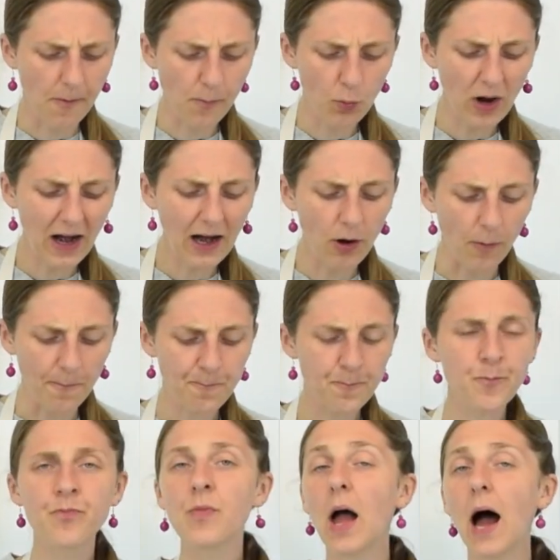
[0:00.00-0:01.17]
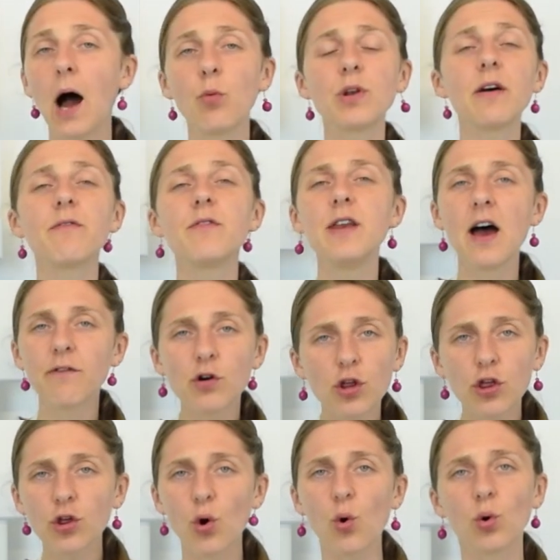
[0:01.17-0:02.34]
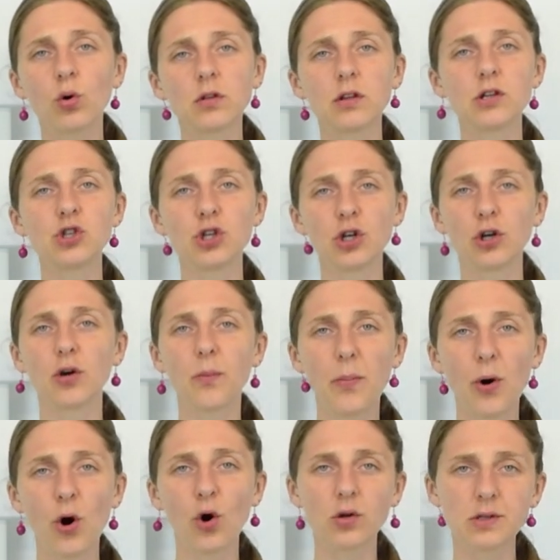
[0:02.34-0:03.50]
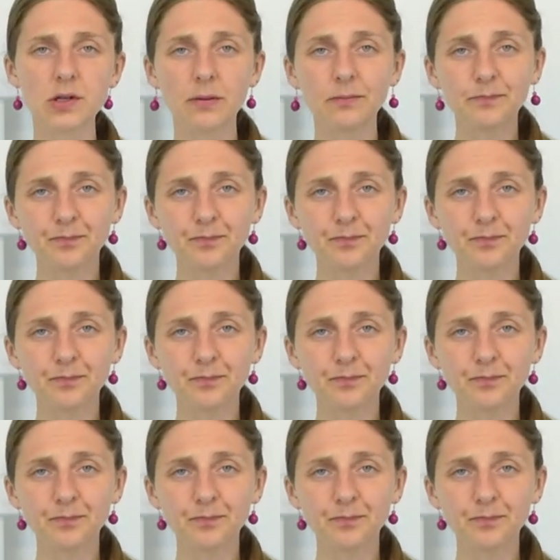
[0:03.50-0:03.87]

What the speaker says: Wow, I would have never thought that you could put